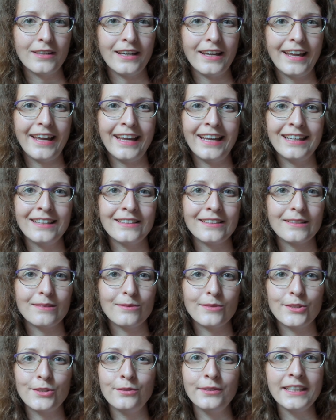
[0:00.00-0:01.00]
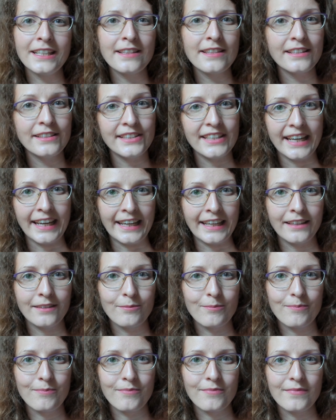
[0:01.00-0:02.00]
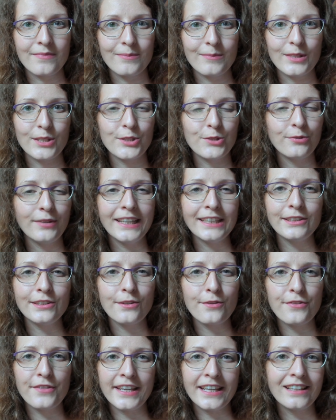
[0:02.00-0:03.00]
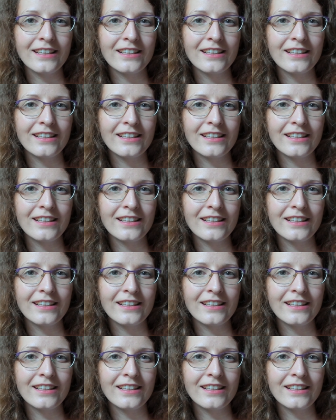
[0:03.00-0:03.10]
And during the day, try to think